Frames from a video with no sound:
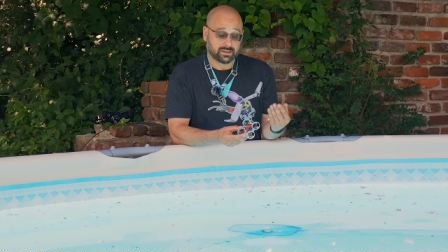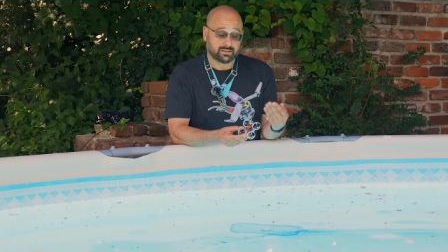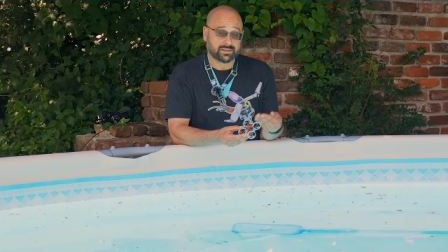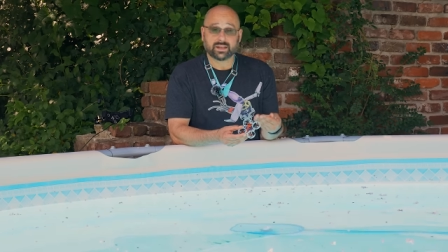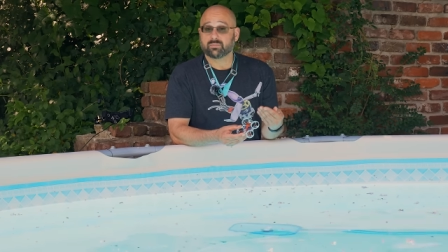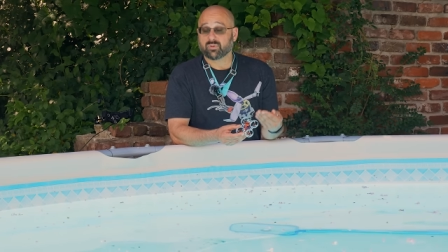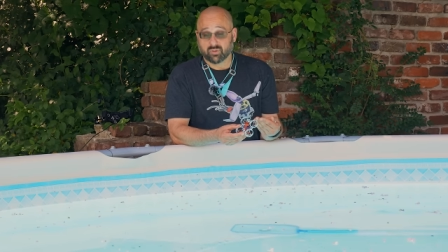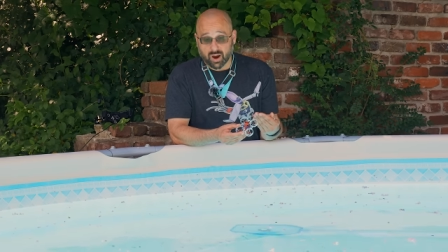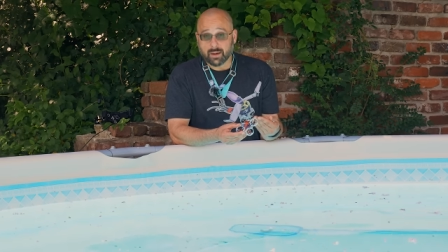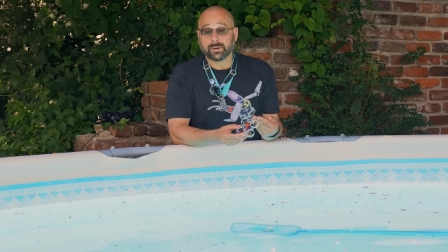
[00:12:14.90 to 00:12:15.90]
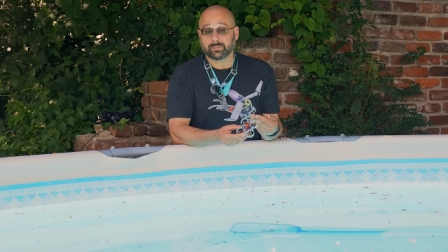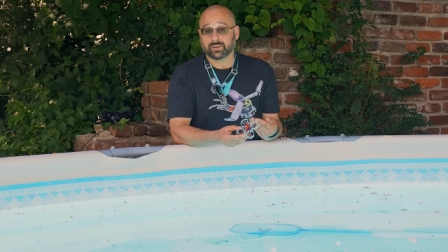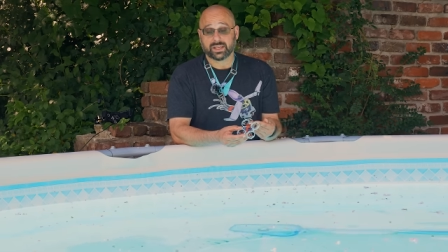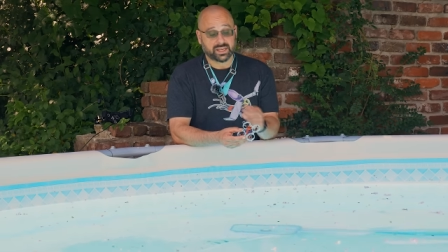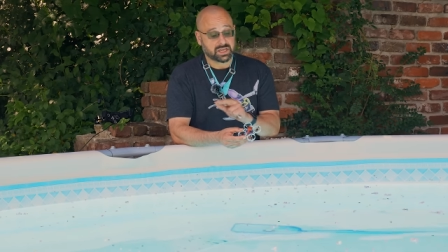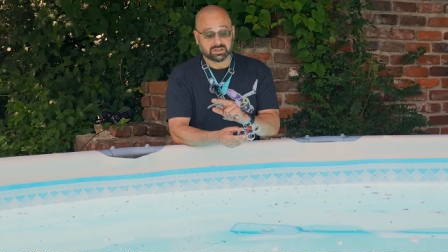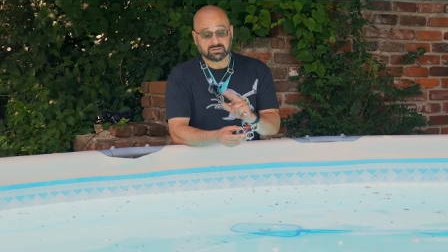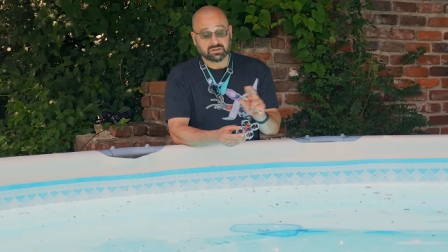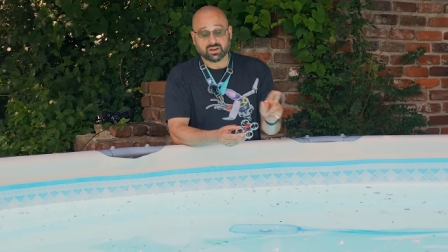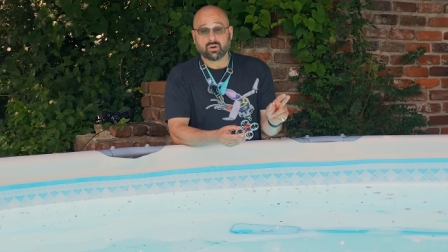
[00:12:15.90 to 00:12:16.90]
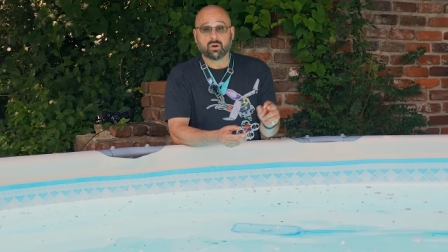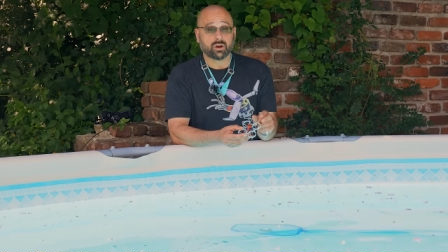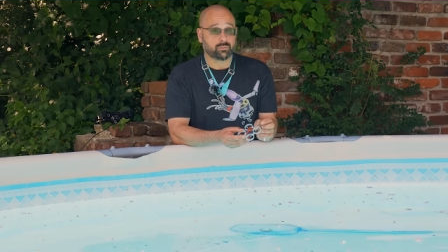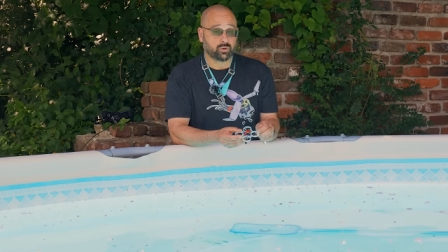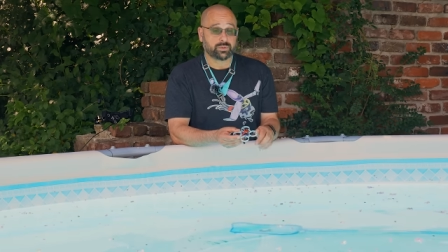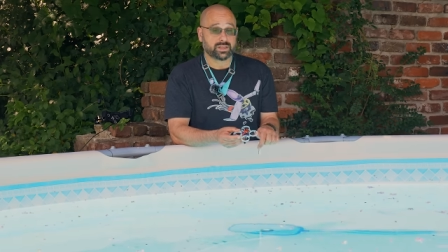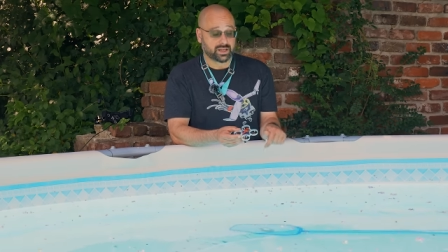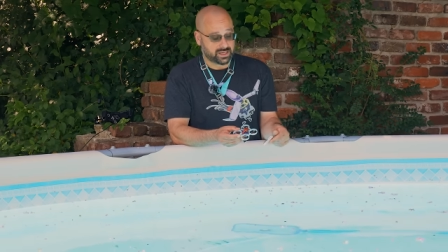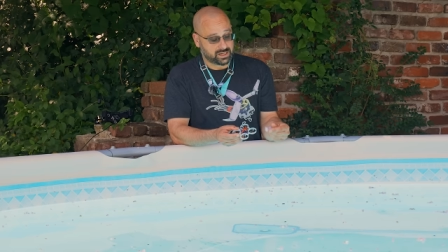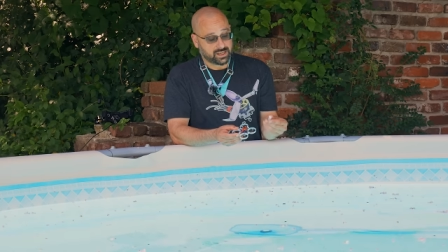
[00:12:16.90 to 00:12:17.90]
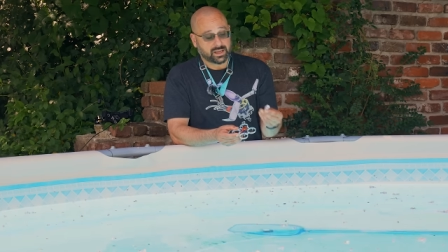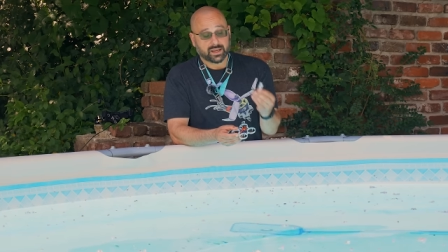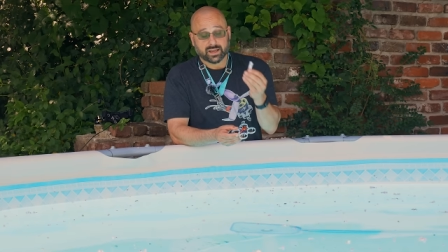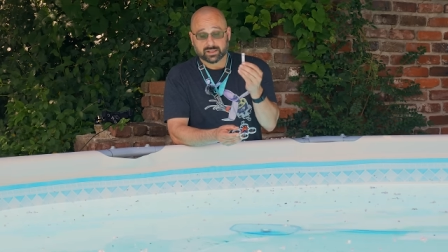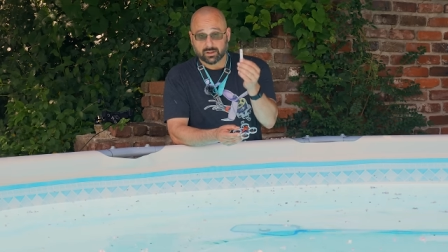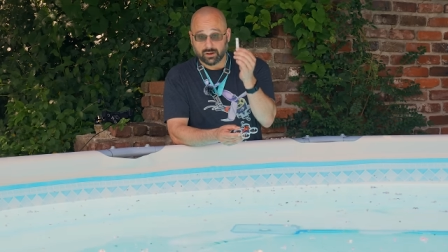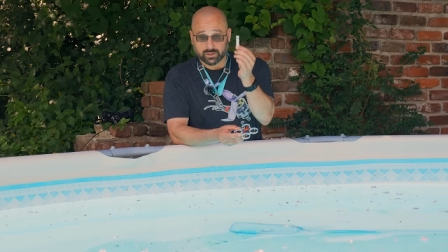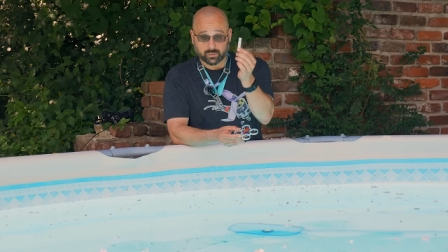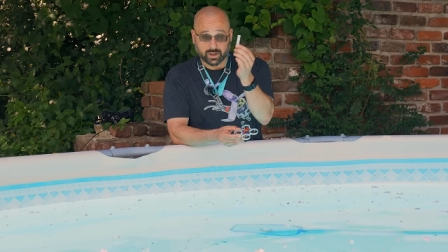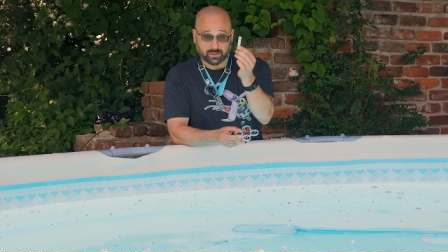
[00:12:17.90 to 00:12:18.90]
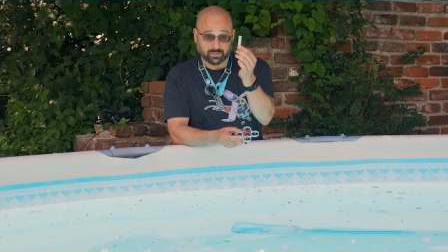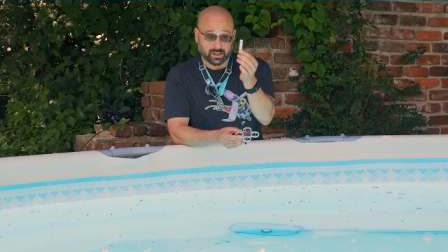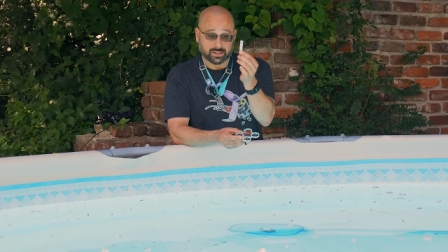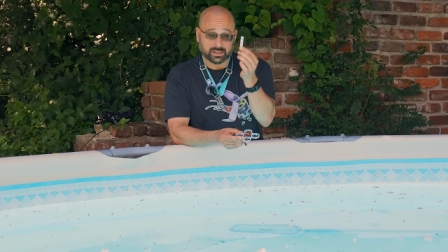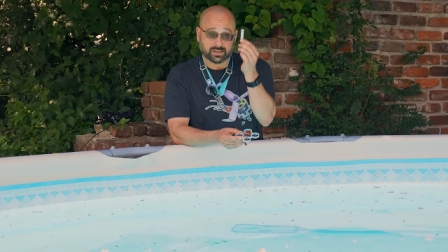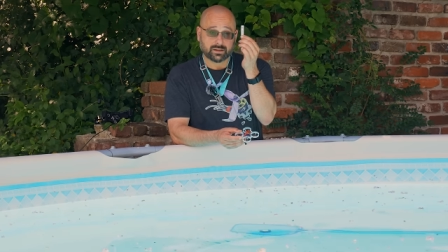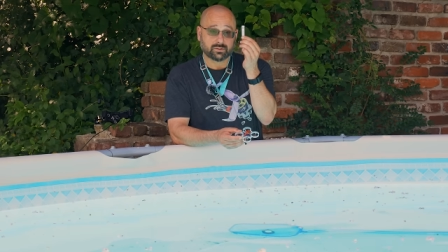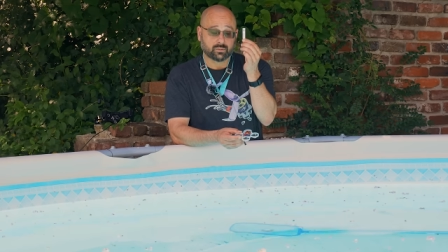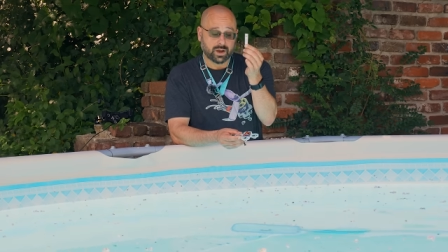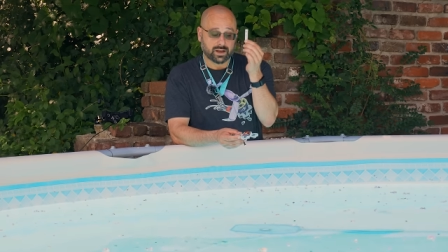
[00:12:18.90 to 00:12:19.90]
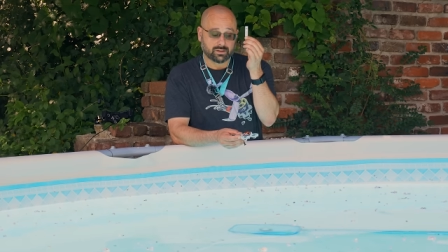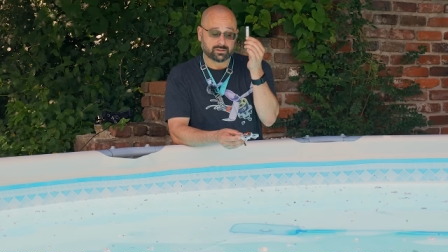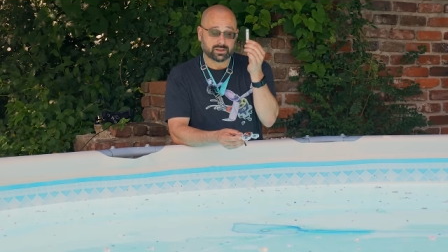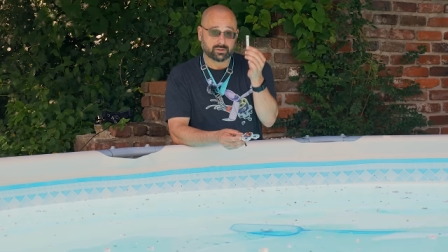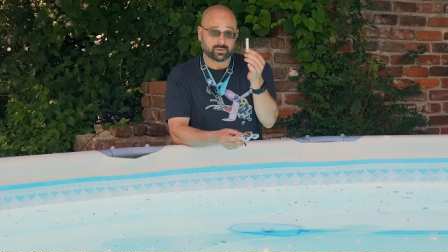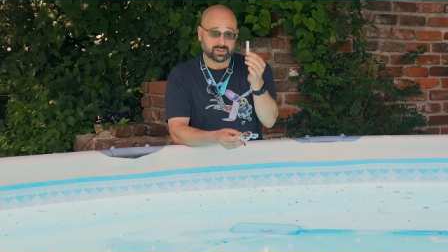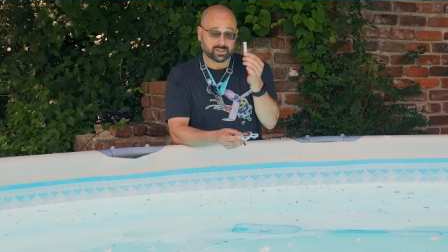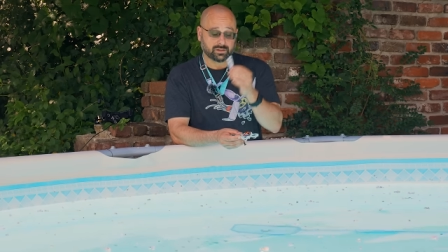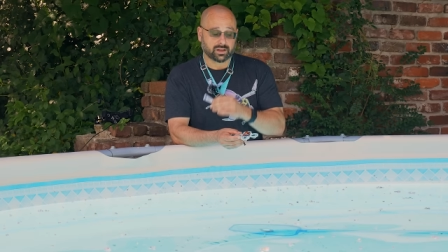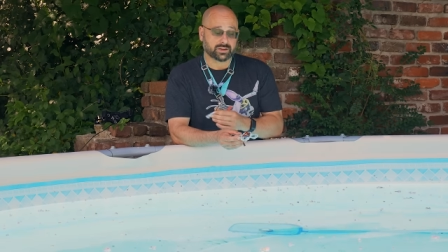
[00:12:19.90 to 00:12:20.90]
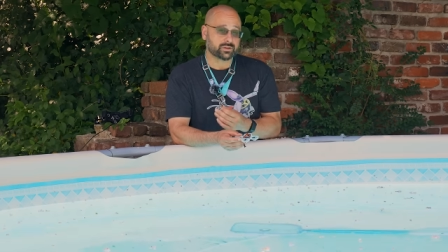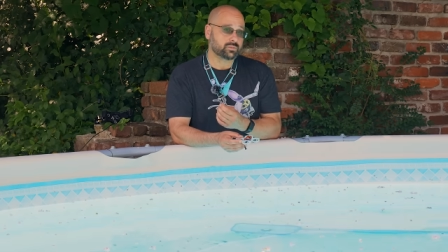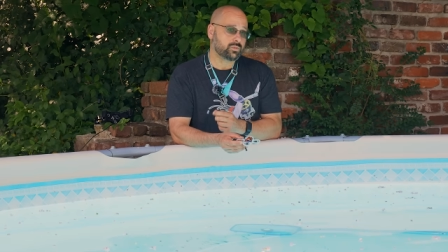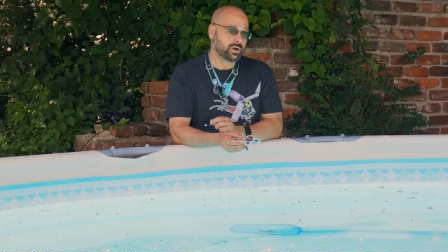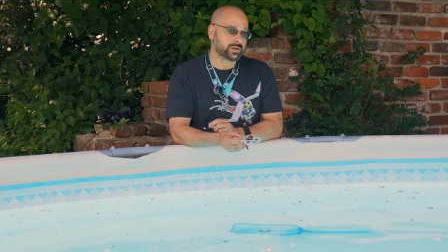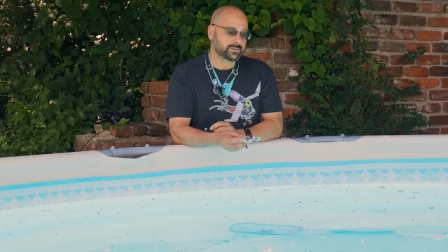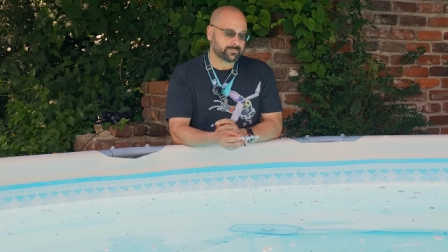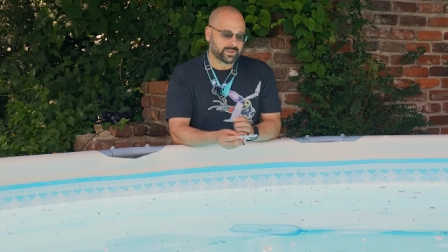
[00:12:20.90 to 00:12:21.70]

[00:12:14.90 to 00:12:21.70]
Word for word: then probably no harm will be done as long as we unplugged it while it was still underwater.